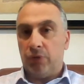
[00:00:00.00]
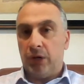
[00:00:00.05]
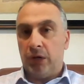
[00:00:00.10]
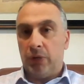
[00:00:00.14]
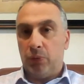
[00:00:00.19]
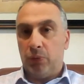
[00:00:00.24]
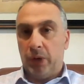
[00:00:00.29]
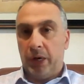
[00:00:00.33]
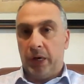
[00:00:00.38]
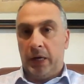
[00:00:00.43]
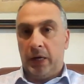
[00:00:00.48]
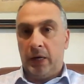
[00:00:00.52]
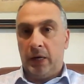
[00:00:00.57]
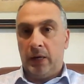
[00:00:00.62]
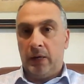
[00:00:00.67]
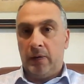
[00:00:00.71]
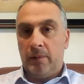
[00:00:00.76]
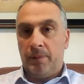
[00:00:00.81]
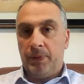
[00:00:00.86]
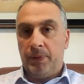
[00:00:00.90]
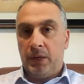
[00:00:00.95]
Railway,
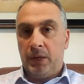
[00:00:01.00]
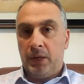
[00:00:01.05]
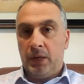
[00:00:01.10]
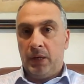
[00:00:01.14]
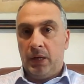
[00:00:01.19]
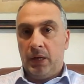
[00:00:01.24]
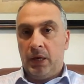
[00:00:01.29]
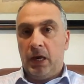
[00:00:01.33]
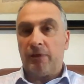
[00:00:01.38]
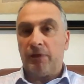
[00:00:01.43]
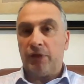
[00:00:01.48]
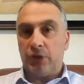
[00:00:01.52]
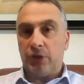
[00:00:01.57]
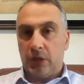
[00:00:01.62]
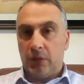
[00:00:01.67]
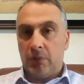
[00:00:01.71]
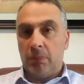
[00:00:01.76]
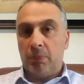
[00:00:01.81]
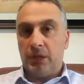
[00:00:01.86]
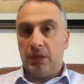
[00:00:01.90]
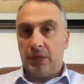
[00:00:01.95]
have to
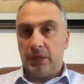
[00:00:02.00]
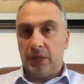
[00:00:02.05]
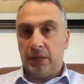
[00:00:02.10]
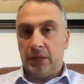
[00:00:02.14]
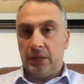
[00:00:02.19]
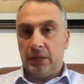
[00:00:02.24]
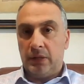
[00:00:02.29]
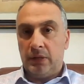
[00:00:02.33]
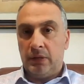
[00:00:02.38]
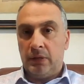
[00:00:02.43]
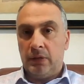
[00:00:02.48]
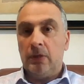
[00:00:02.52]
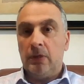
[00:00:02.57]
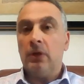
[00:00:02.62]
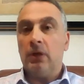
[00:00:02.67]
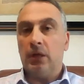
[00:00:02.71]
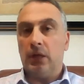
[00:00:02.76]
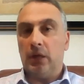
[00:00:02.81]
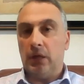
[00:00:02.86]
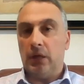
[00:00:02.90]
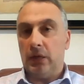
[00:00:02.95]
complete it
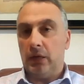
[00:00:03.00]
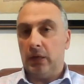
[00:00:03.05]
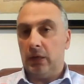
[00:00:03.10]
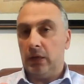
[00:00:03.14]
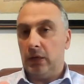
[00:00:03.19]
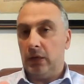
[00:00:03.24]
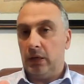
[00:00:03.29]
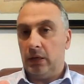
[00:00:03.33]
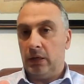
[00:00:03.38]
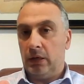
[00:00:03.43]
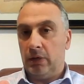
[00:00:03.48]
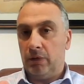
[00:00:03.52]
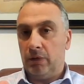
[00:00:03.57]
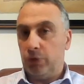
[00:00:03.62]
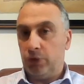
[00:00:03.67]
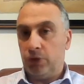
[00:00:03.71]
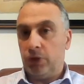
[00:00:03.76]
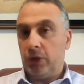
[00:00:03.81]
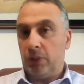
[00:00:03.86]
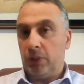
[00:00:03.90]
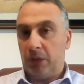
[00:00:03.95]
in
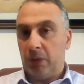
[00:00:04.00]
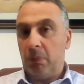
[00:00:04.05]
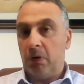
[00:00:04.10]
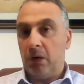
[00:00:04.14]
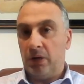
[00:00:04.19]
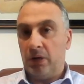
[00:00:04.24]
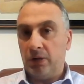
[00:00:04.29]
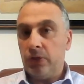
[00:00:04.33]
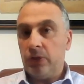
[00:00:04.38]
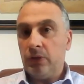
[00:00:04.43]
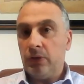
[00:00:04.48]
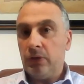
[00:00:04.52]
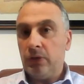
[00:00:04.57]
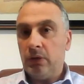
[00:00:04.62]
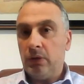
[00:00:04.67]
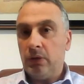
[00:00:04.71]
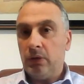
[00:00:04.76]
forthcoming months.